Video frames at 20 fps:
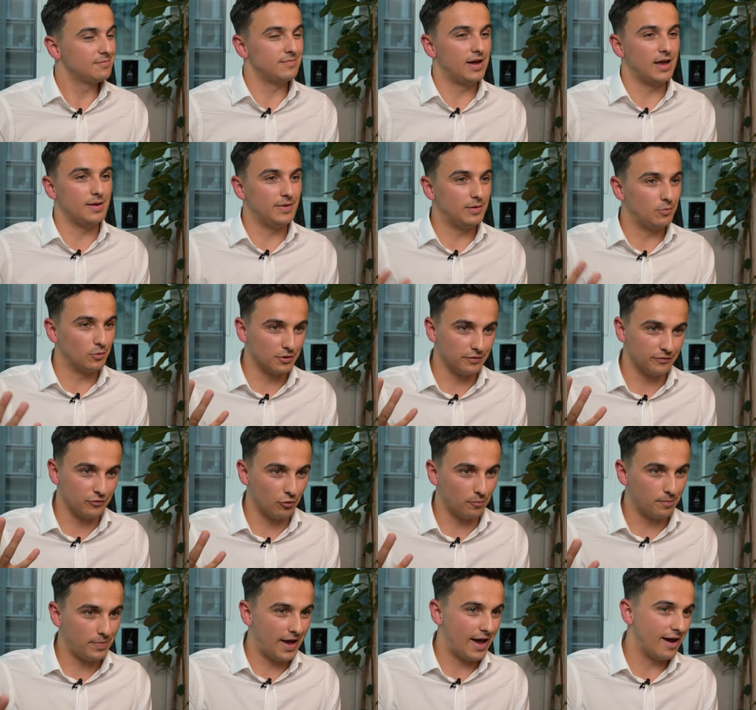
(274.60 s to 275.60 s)
Maybe one of
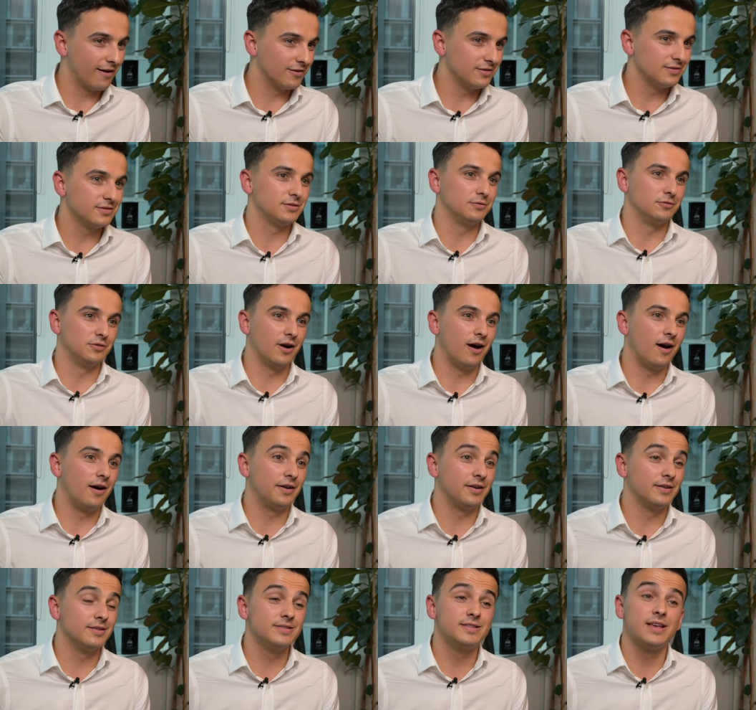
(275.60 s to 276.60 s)
your parents or
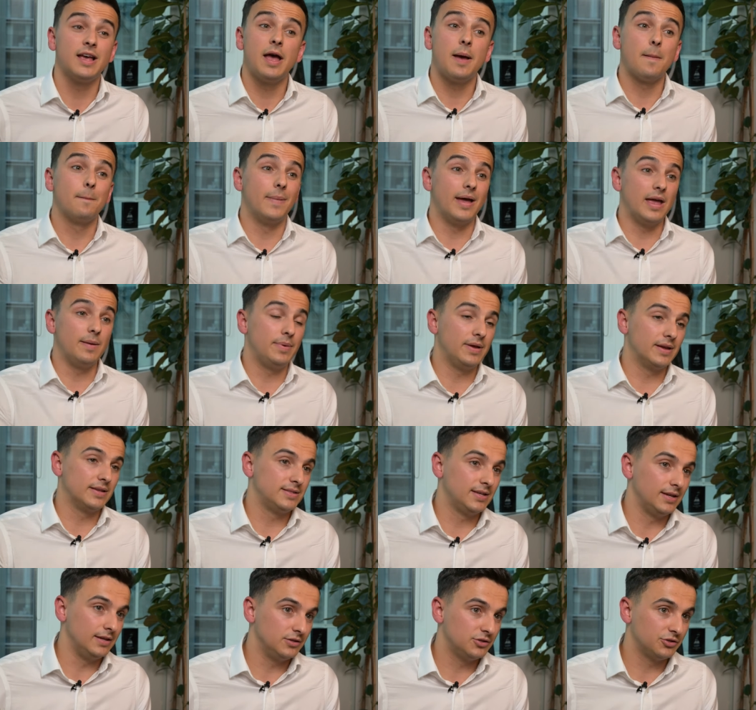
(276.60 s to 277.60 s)
guardians, maybe a
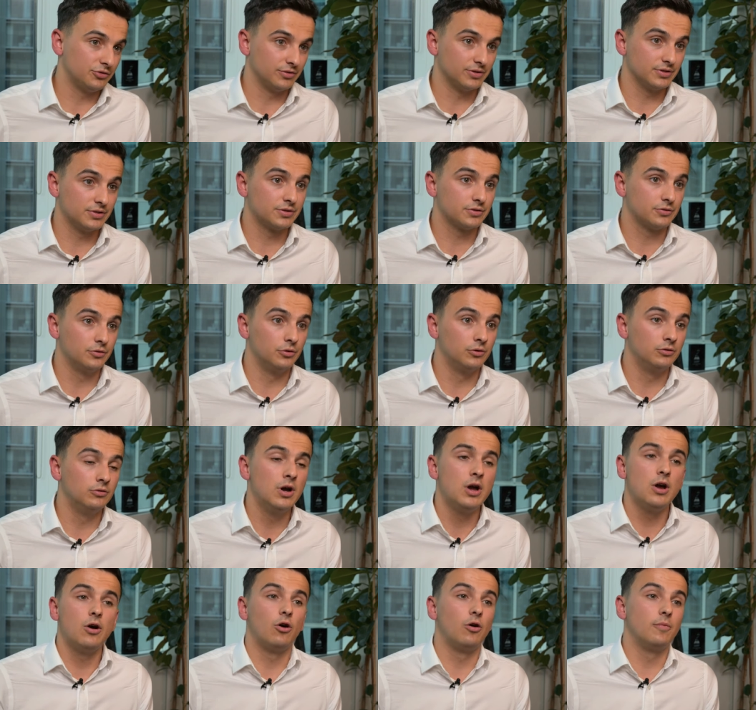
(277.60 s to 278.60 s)
teacher at
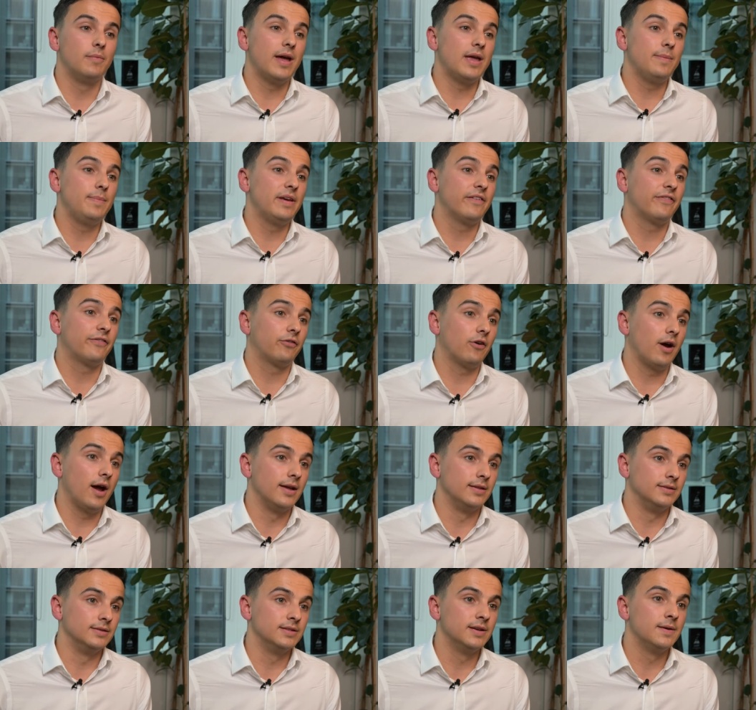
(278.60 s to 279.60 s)
school, or maybe a
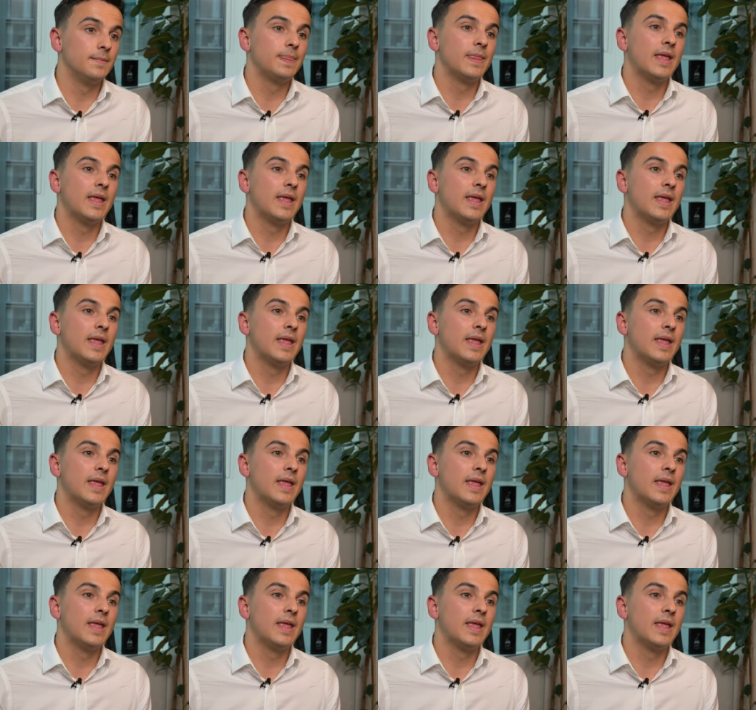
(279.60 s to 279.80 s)
friend.